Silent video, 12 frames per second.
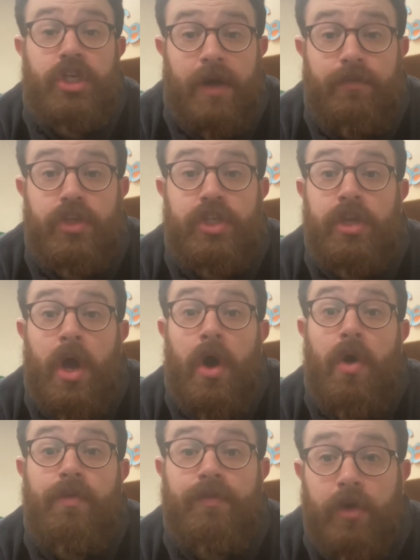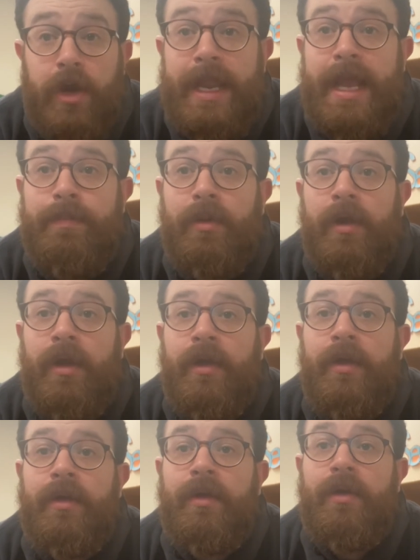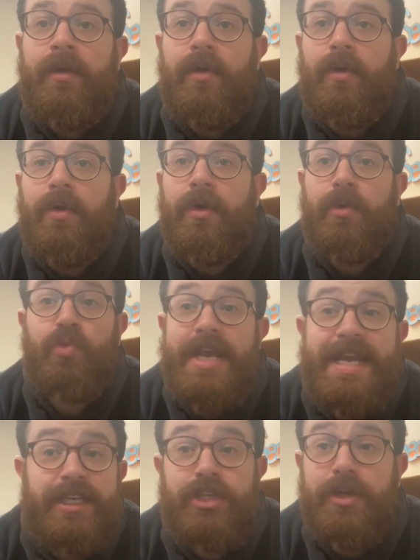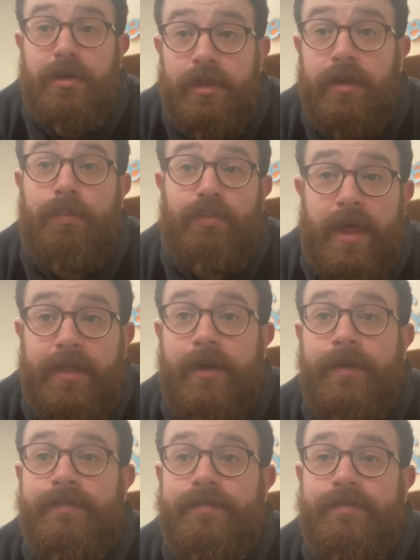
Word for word: shovel snow for a neighbor, or read to your little brother.